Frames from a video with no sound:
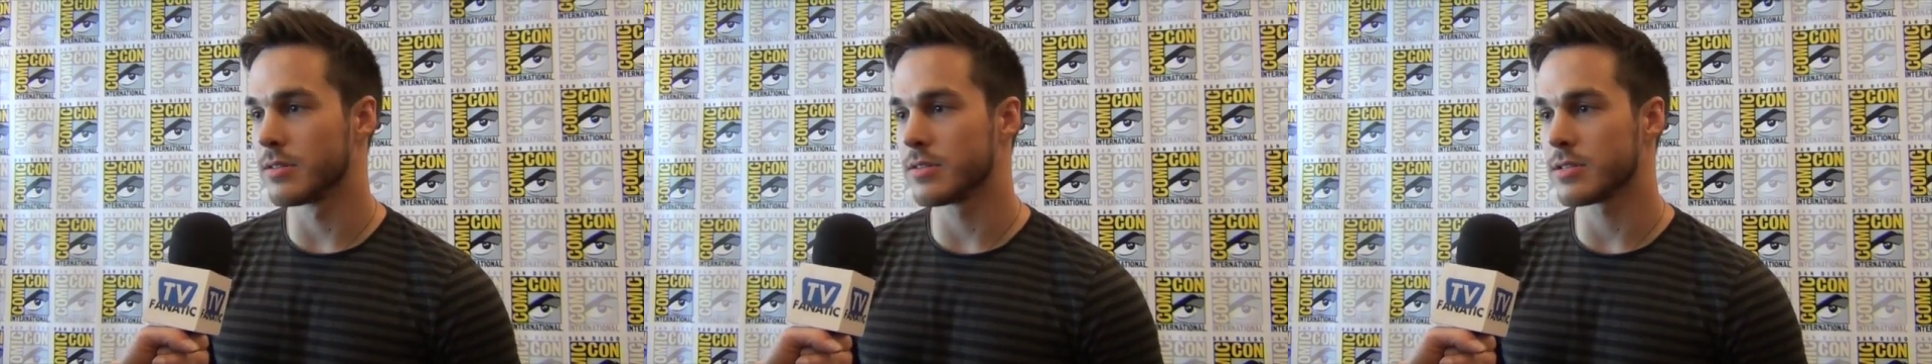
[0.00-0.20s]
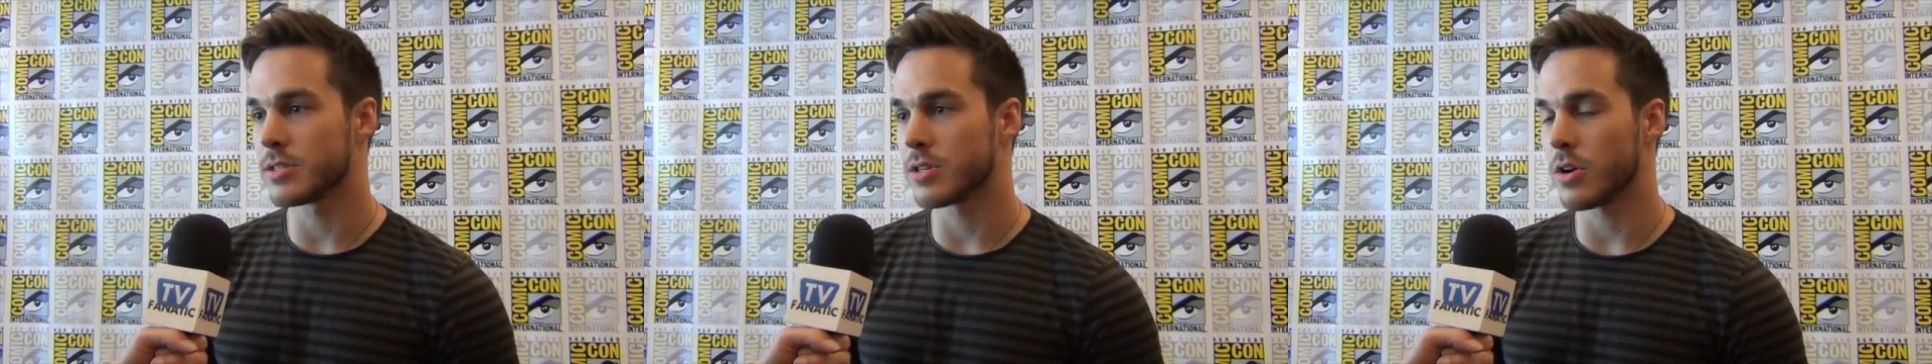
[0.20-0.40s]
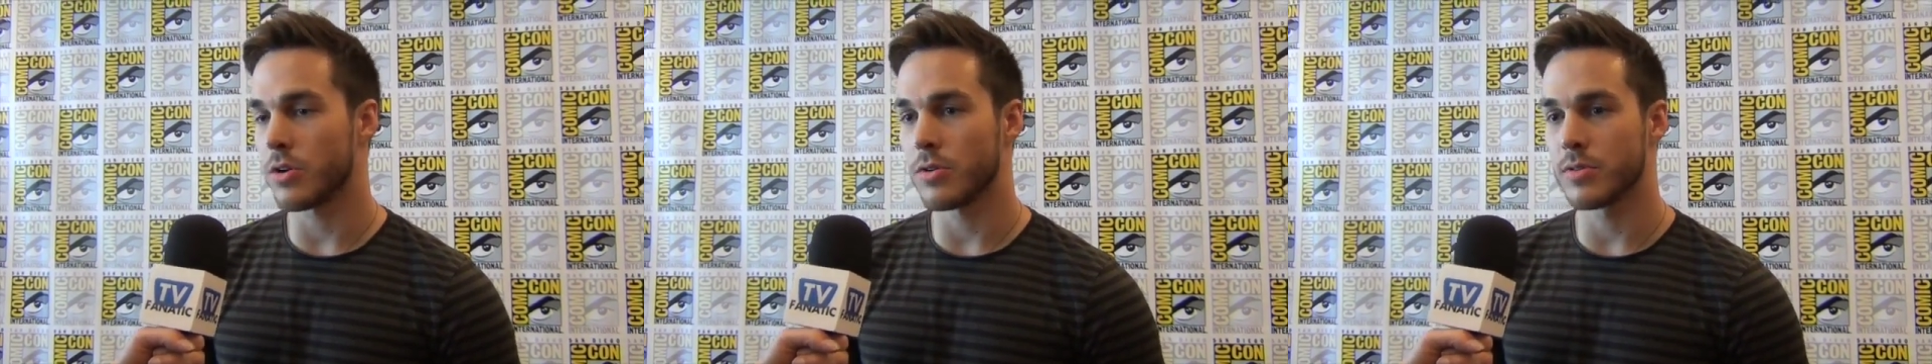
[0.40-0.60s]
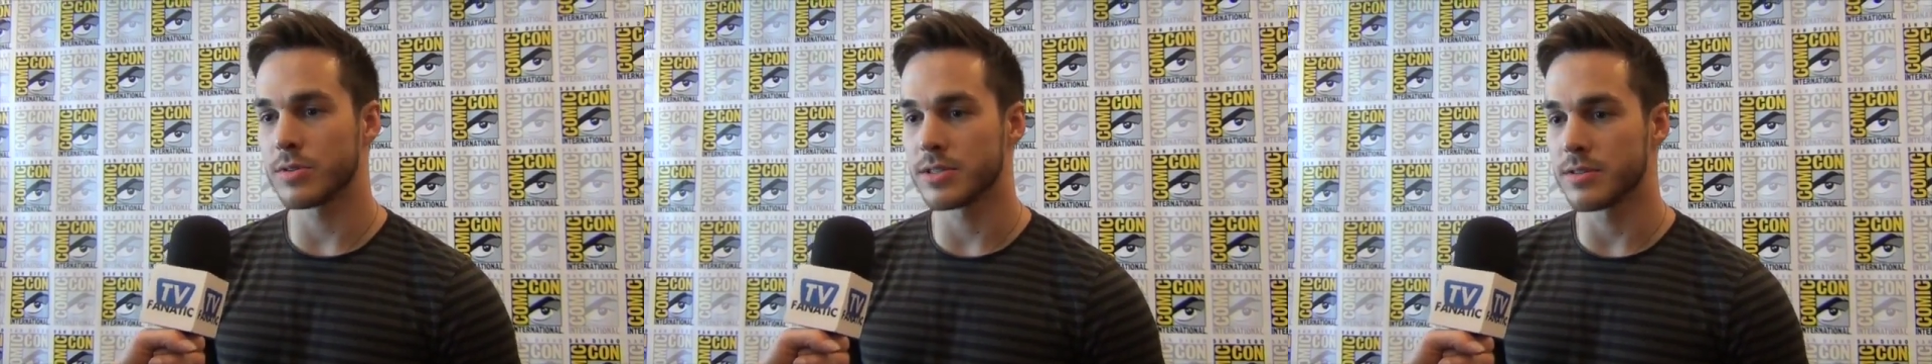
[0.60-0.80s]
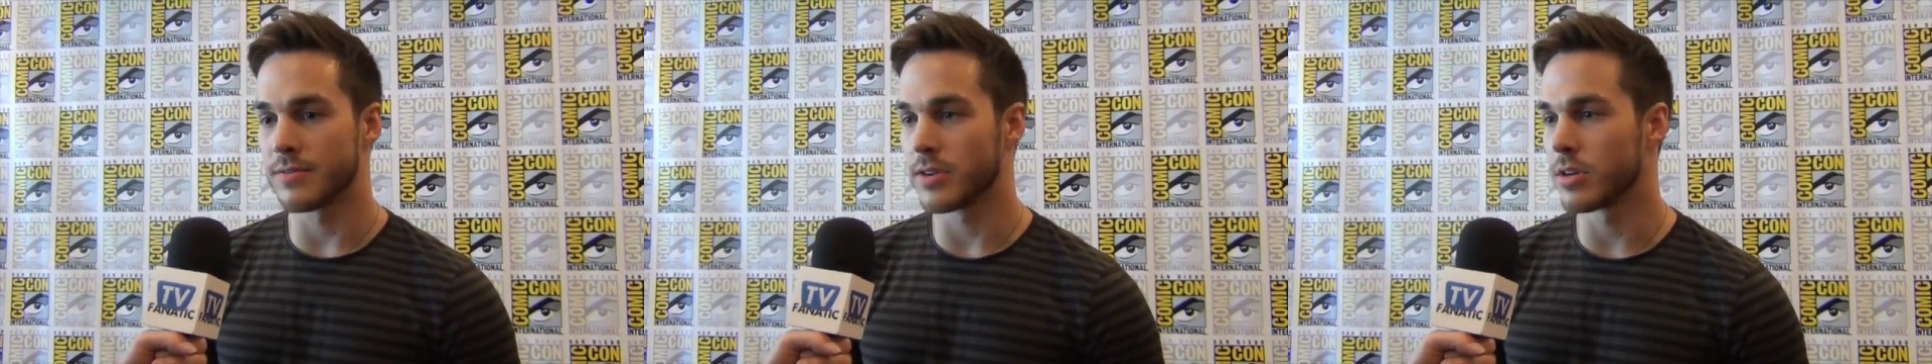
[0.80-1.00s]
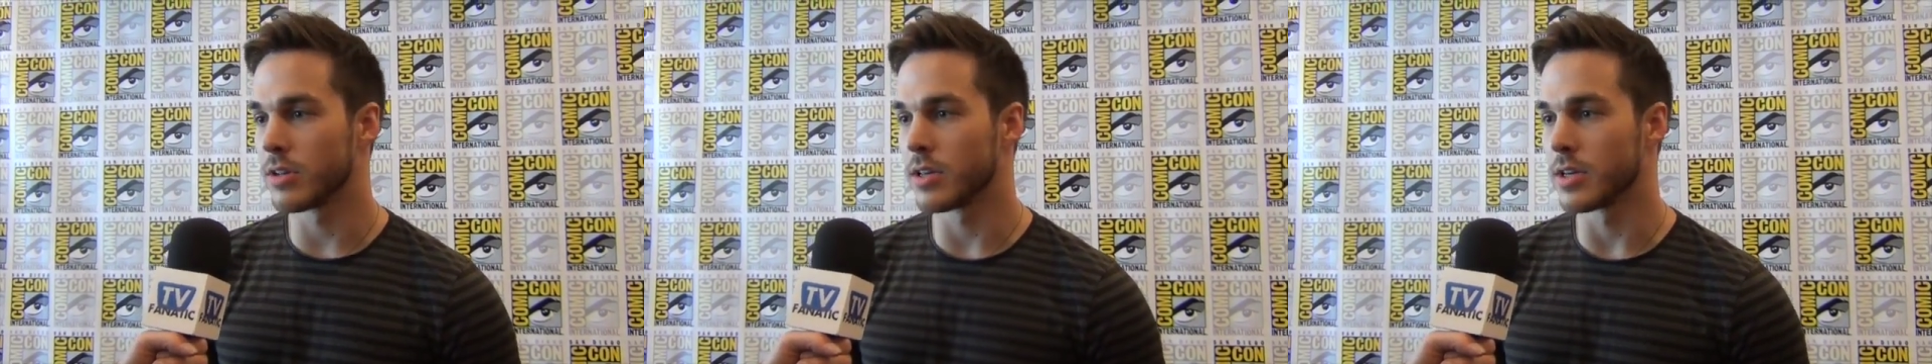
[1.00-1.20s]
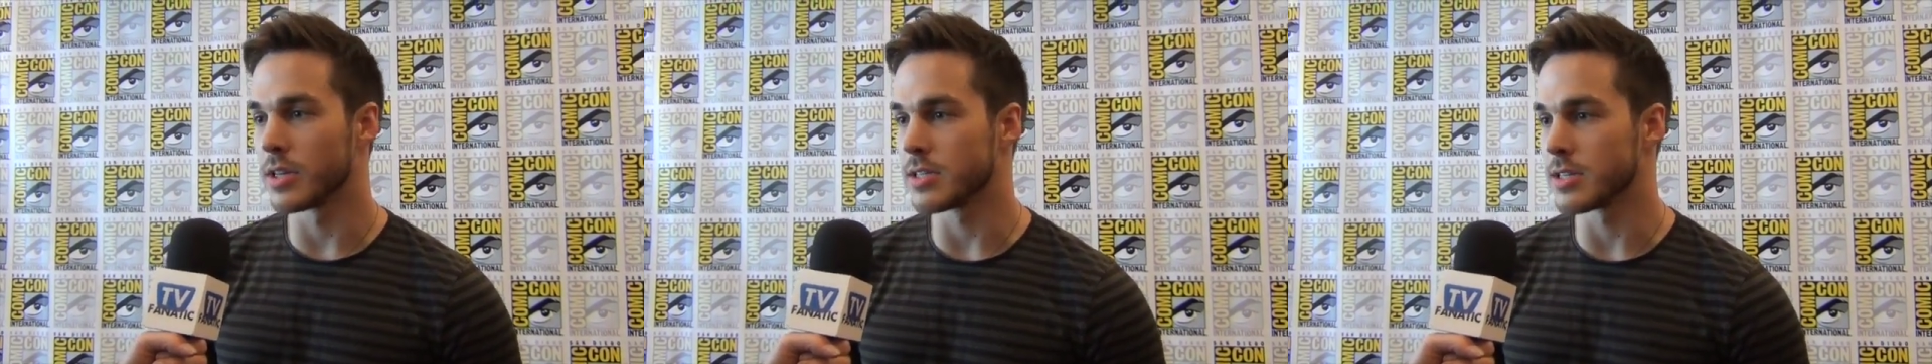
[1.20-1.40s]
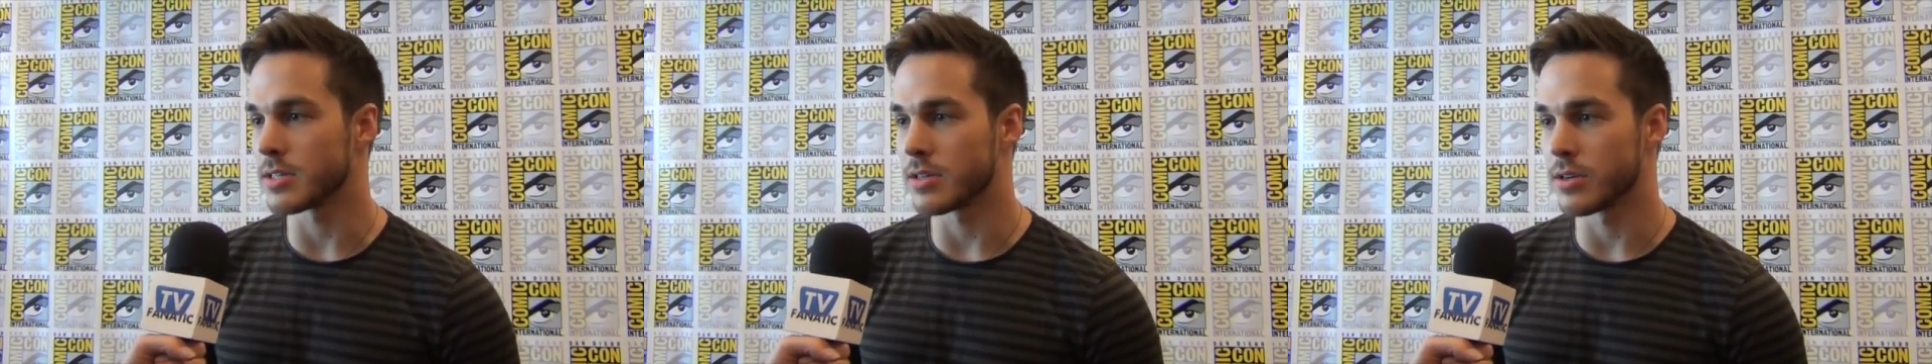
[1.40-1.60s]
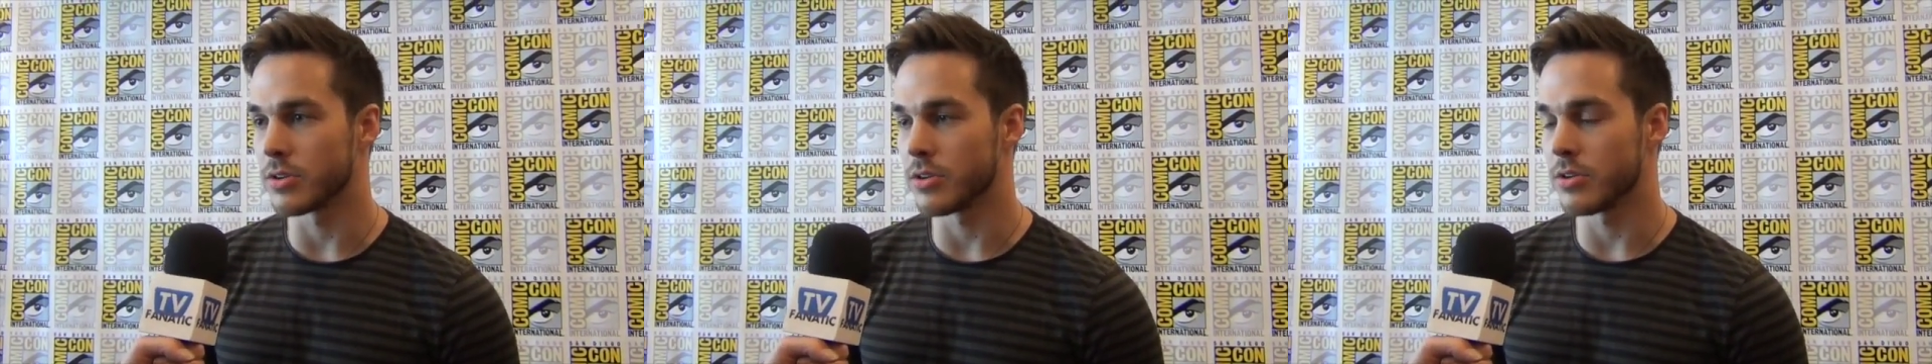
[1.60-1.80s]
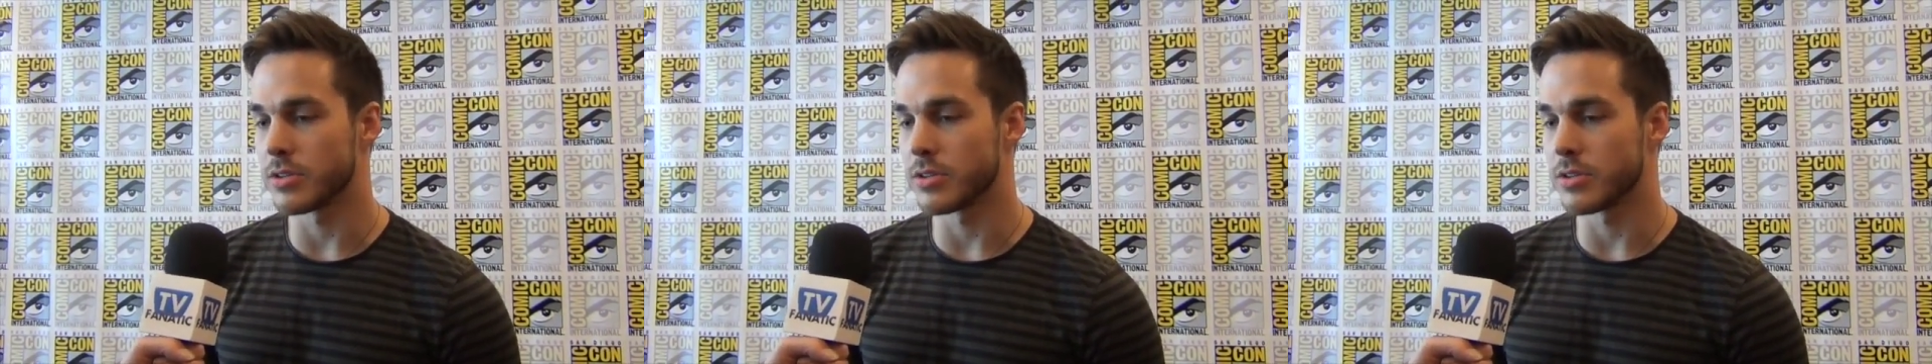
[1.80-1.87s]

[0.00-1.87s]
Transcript: so severely, just her,